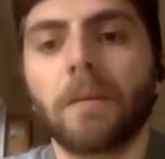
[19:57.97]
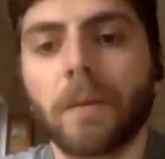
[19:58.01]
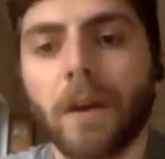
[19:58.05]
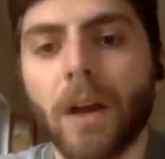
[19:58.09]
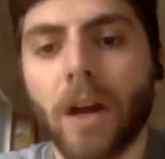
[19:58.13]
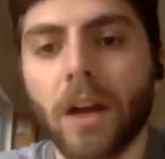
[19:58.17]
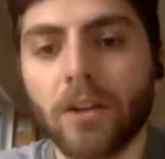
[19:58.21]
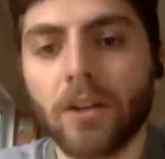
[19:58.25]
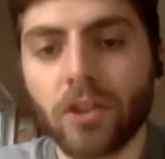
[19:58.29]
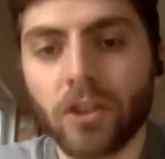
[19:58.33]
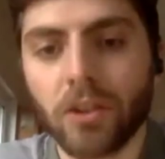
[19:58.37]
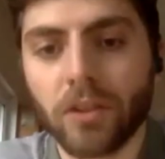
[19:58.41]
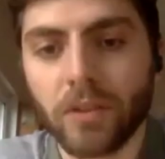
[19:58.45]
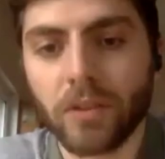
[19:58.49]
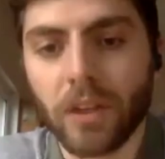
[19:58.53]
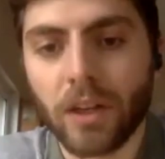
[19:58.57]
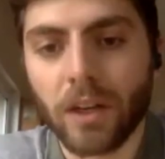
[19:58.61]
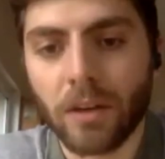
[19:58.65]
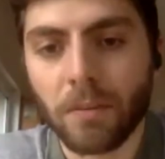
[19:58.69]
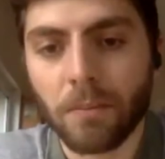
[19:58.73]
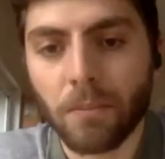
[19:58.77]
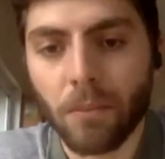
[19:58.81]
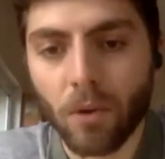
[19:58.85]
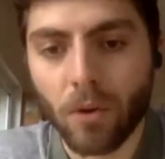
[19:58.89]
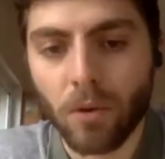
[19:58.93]
countries that
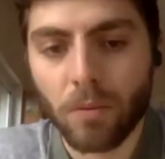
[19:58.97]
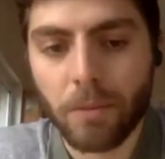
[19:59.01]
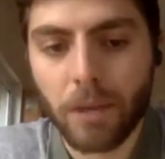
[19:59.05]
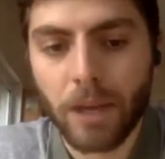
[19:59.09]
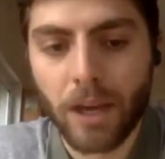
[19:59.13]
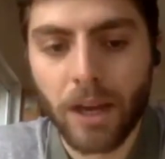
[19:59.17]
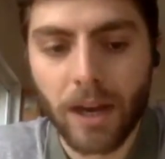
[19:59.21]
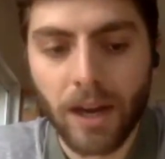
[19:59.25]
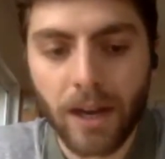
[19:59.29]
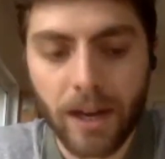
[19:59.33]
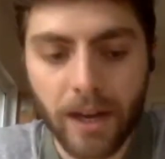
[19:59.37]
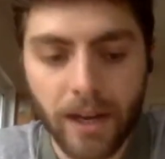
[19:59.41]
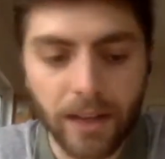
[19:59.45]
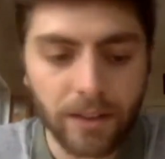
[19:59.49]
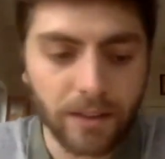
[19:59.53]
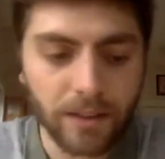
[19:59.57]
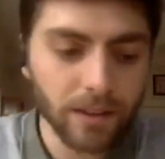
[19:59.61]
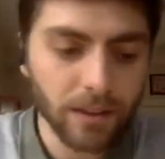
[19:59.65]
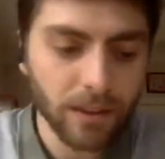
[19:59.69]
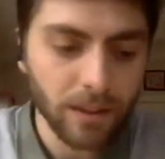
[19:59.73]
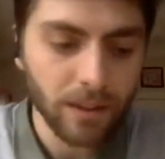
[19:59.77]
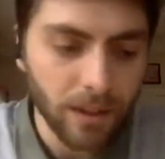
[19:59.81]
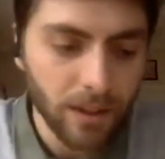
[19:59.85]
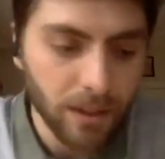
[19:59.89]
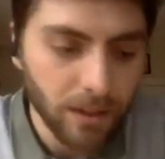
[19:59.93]
are more behind
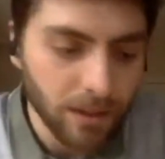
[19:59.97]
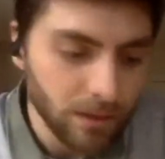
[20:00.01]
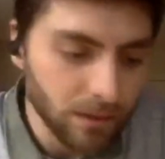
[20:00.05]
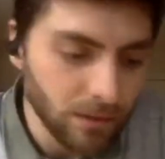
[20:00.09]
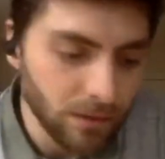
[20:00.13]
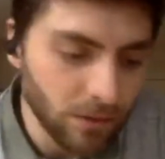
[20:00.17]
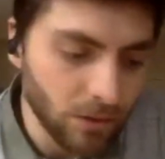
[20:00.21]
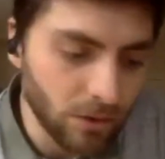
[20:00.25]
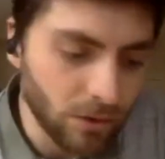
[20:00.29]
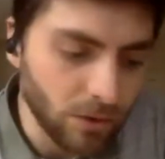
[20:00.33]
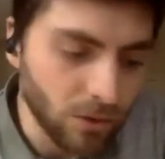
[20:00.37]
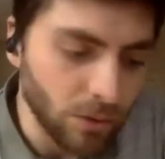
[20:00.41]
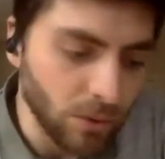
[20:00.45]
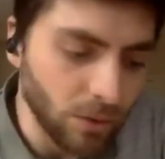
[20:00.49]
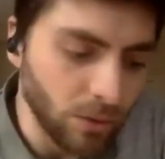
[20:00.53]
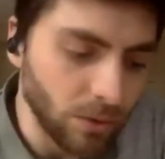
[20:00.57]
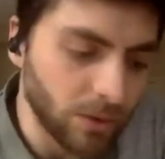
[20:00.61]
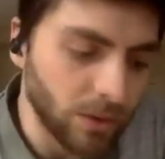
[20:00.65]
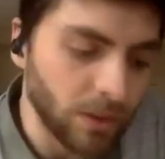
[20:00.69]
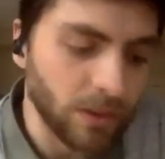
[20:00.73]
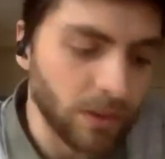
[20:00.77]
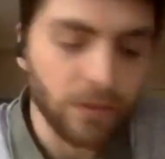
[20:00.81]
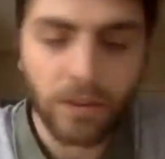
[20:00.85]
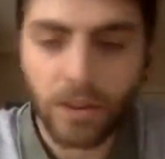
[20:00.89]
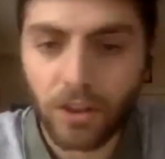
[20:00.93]
to
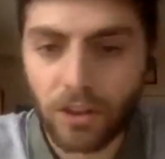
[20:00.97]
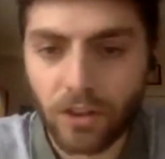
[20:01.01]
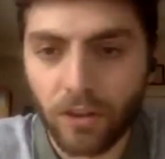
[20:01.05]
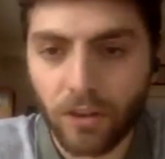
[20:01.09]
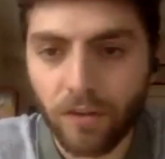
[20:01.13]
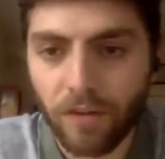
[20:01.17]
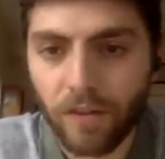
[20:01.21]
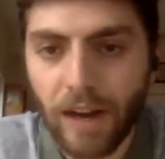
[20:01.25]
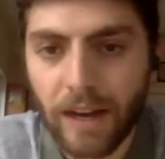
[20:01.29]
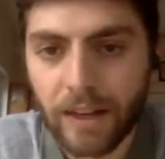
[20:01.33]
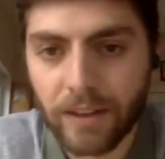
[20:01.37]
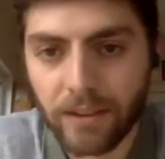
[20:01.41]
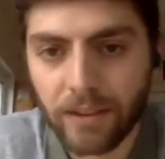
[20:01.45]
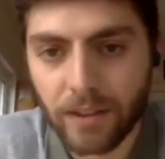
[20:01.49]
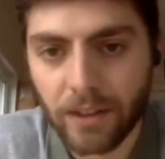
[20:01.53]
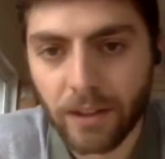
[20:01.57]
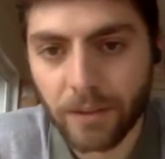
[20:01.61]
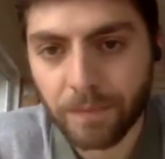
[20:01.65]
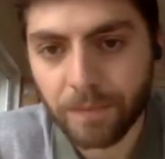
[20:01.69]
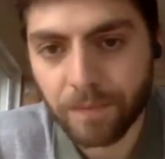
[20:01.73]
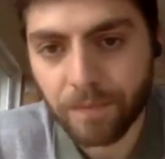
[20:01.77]
transition faster.